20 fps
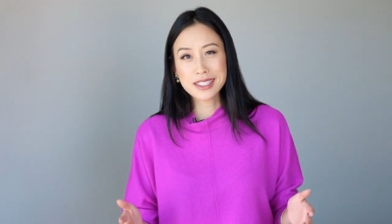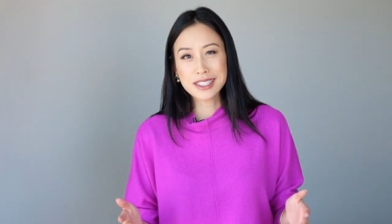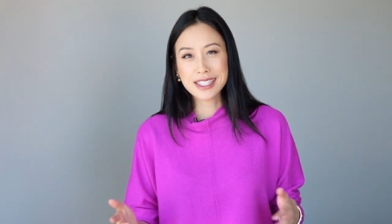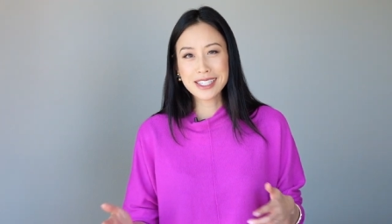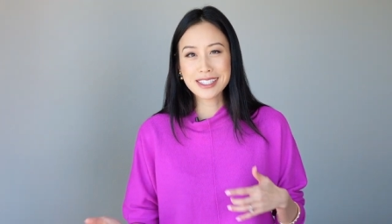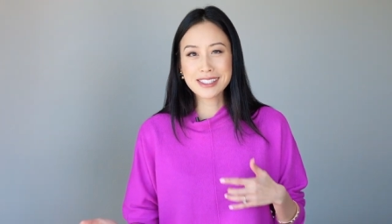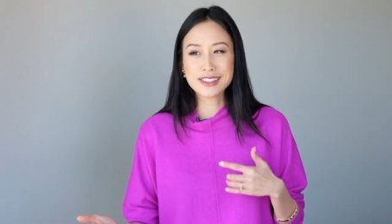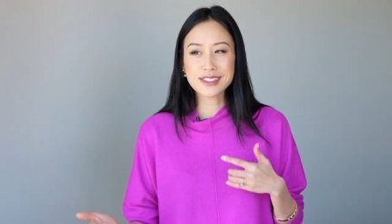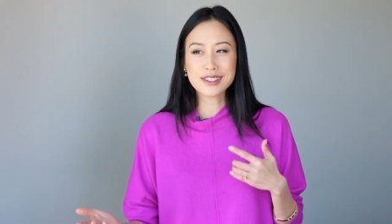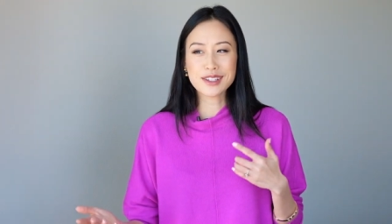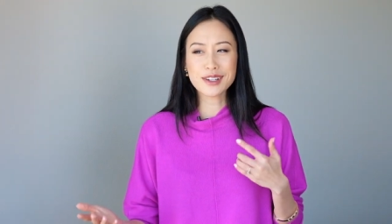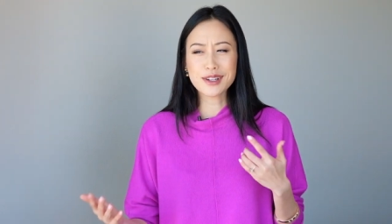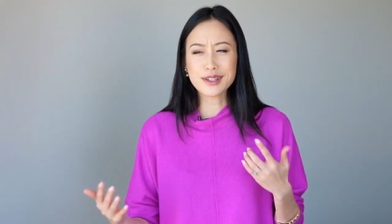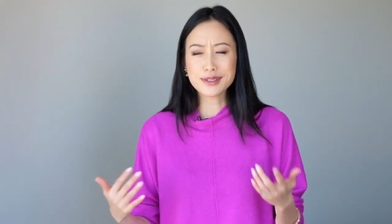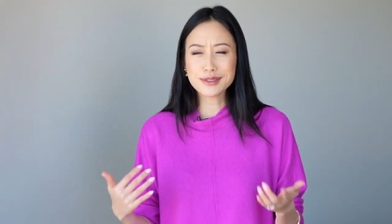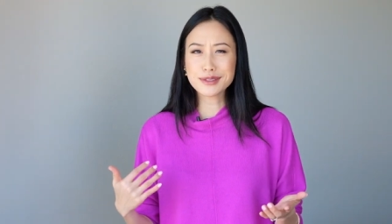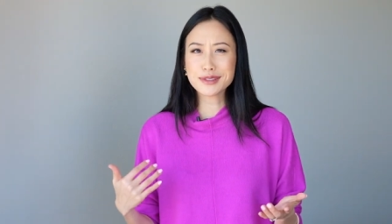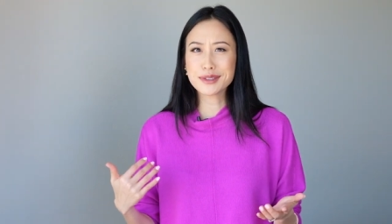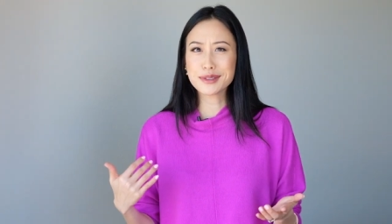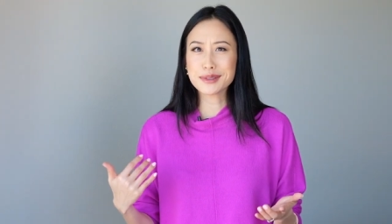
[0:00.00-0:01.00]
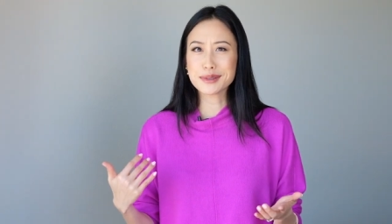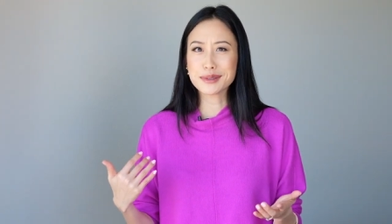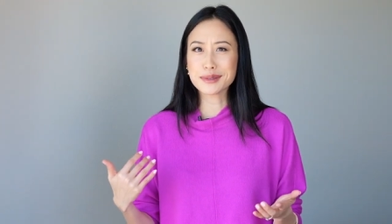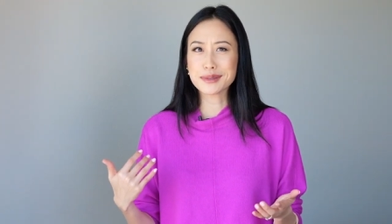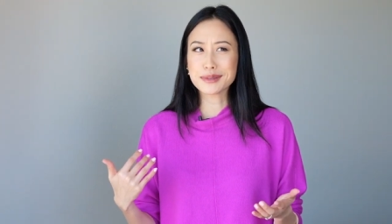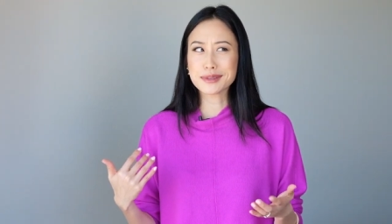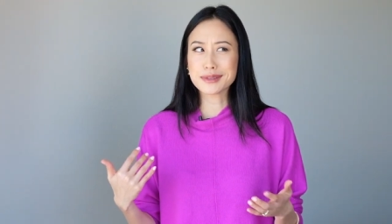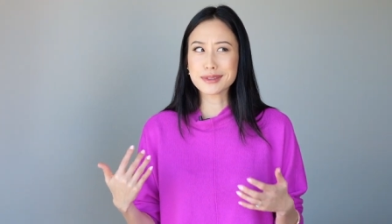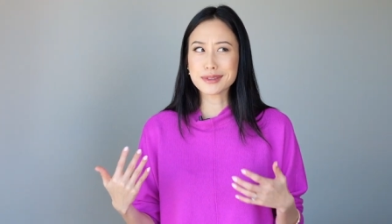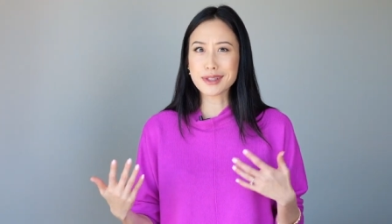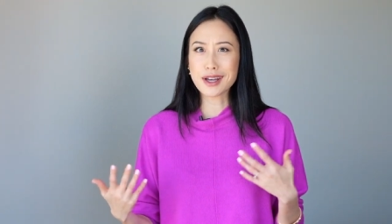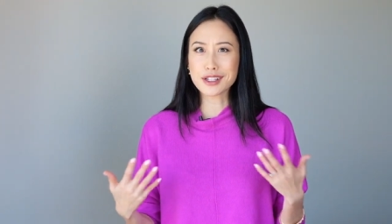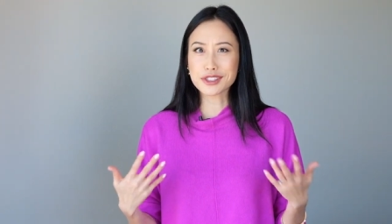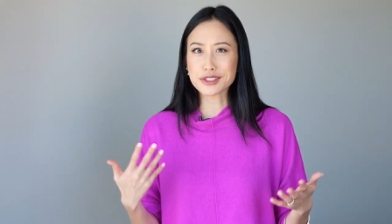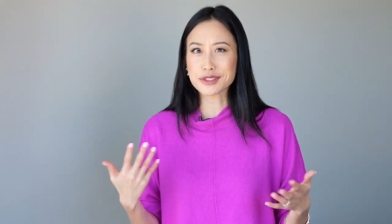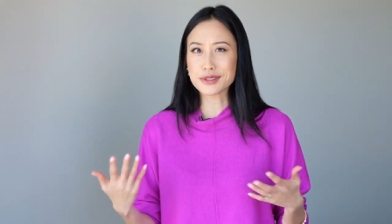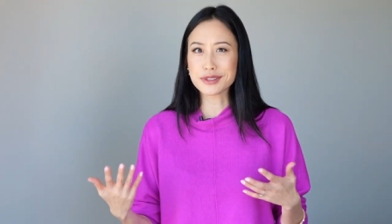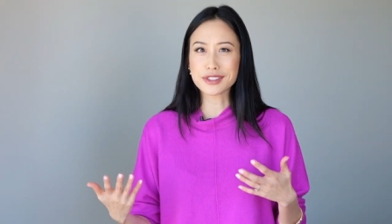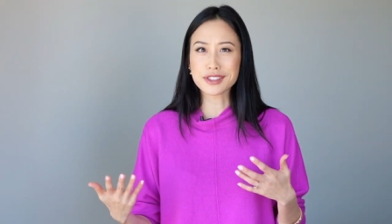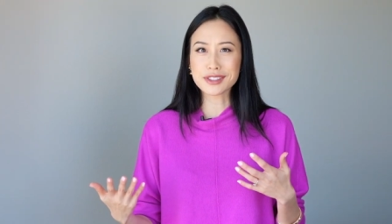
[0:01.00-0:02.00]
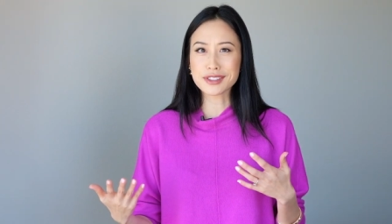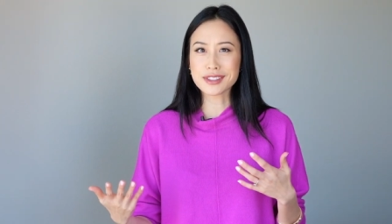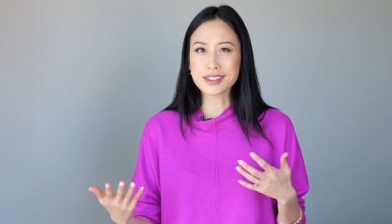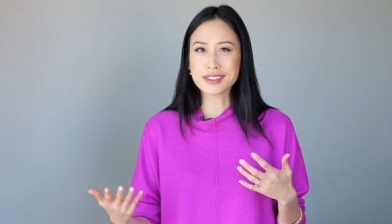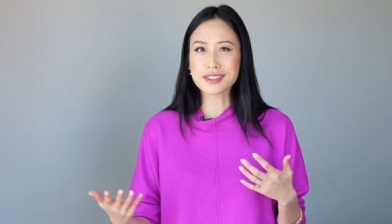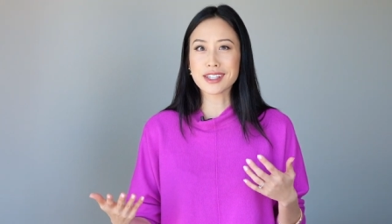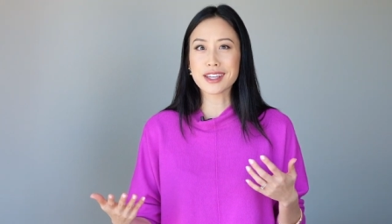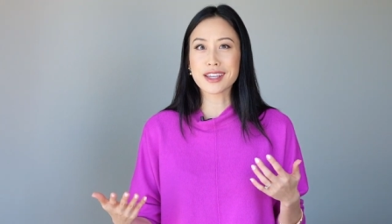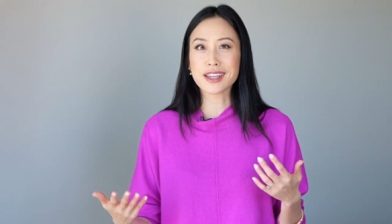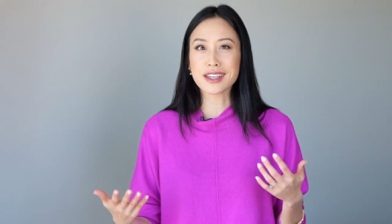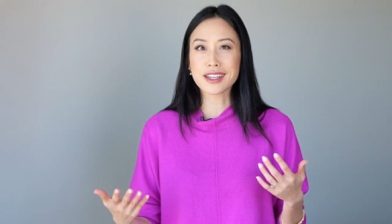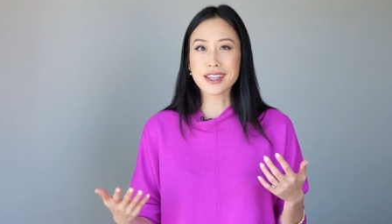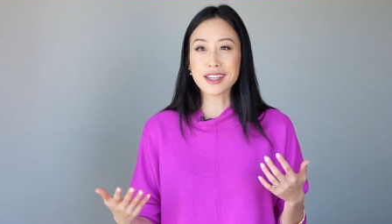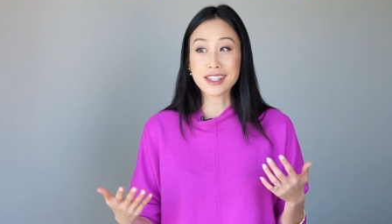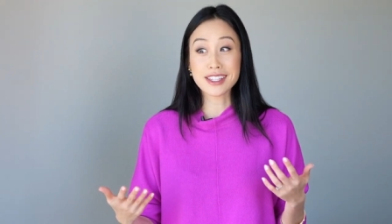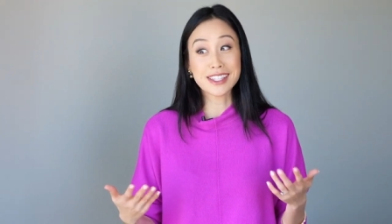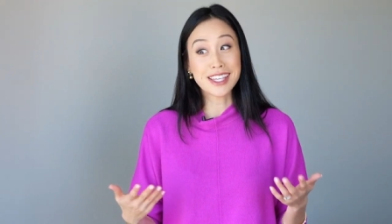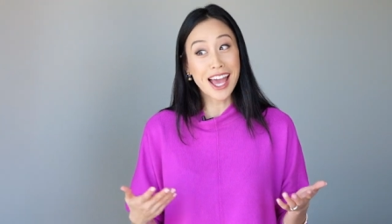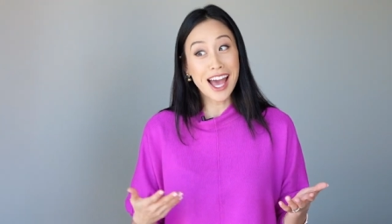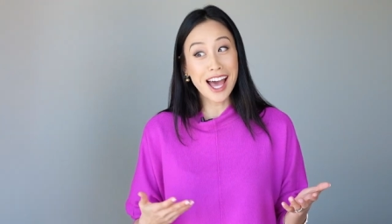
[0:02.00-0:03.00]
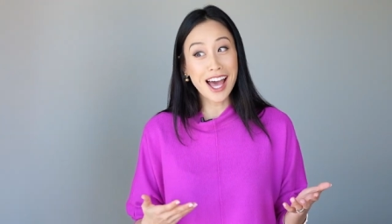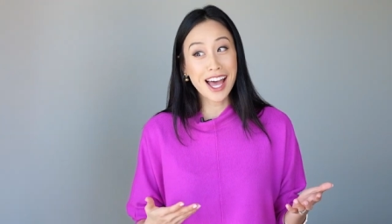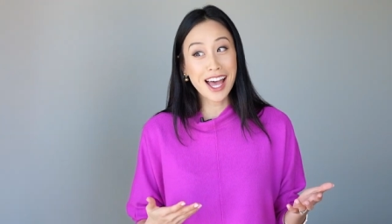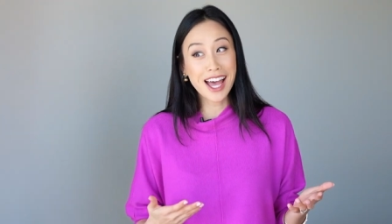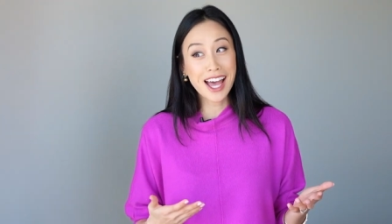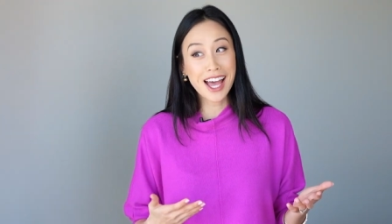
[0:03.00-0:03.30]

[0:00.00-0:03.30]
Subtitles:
It's also logical just to say, yeah,